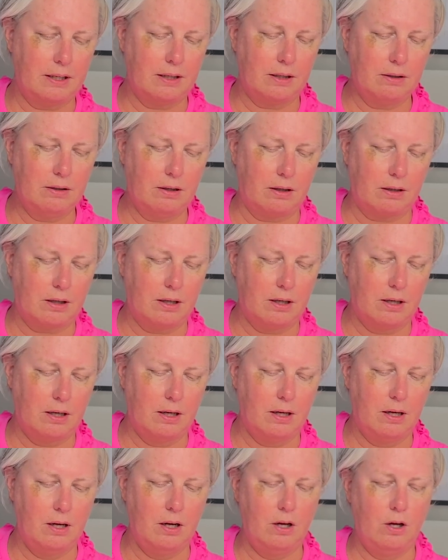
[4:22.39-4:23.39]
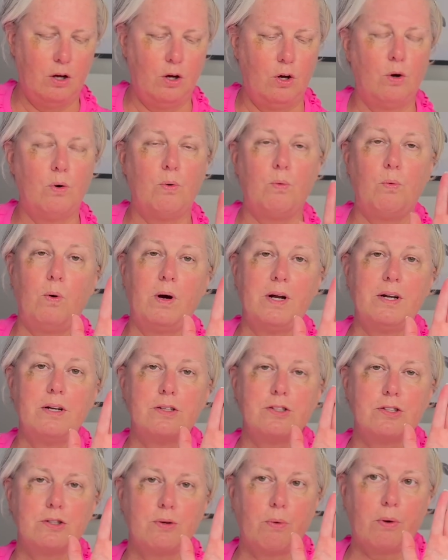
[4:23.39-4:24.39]
Look,
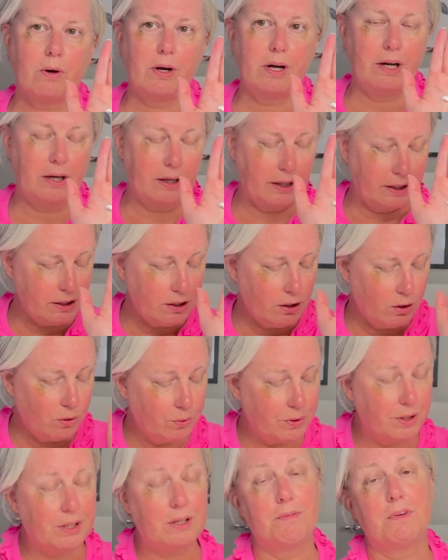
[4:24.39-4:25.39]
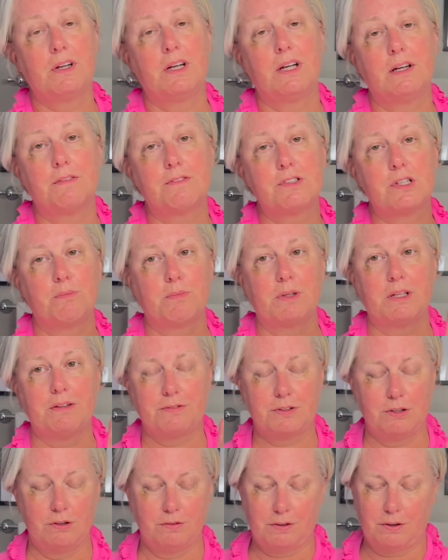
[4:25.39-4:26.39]
one squirt, and I know that I'm going to have some
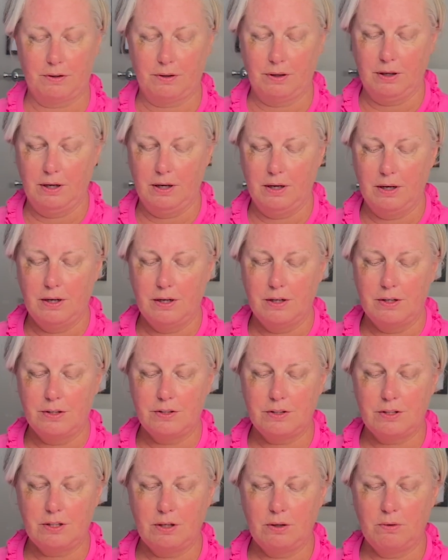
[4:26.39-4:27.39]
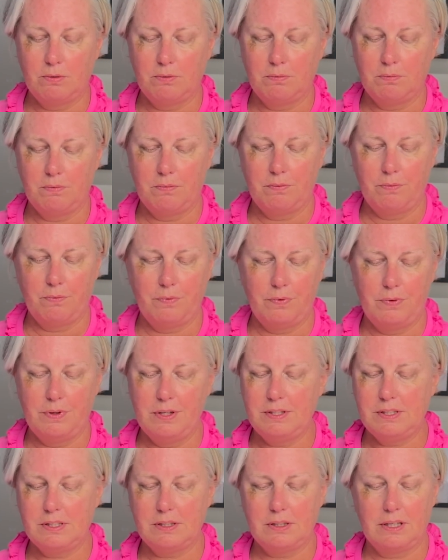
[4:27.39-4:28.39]
left over. So
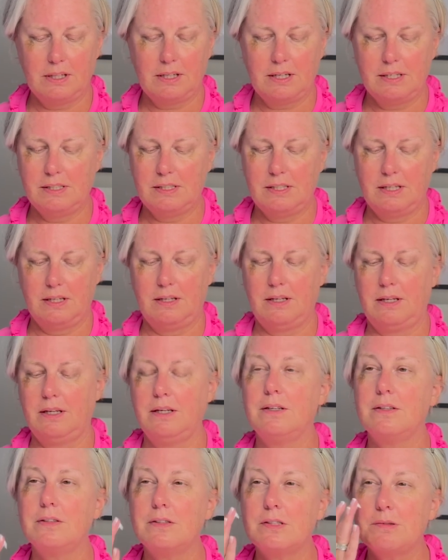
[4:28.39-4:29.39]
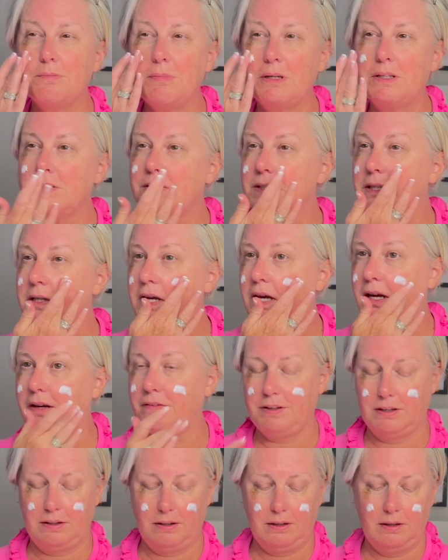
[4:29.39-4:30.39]
this, like I said, smells like
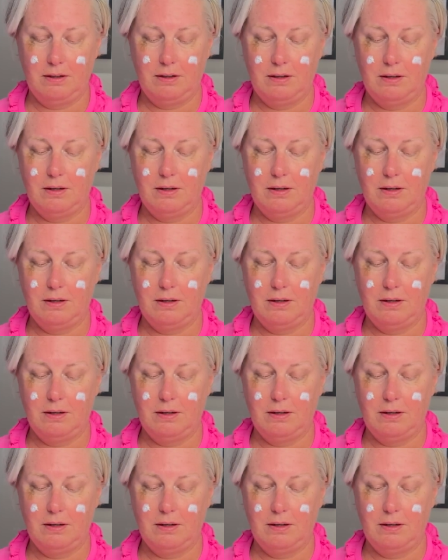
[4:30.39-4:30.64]
heaven.